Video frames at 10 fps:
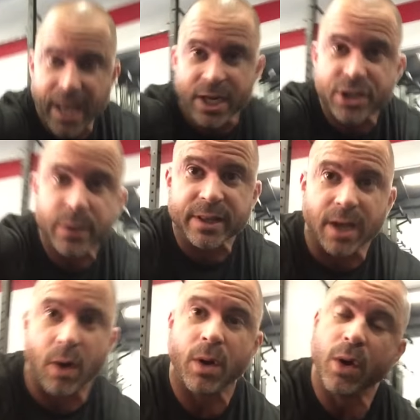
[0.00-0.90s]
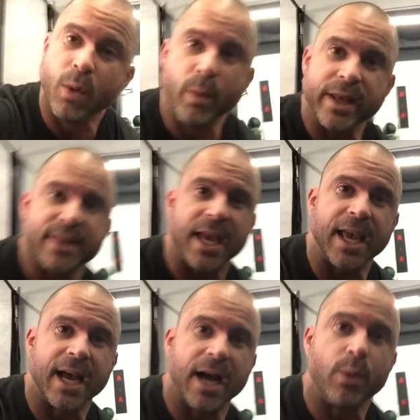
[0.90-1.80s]
you how to do it though with
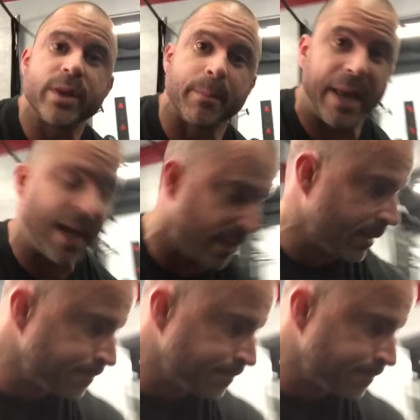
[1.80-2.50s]
a uh, with a band.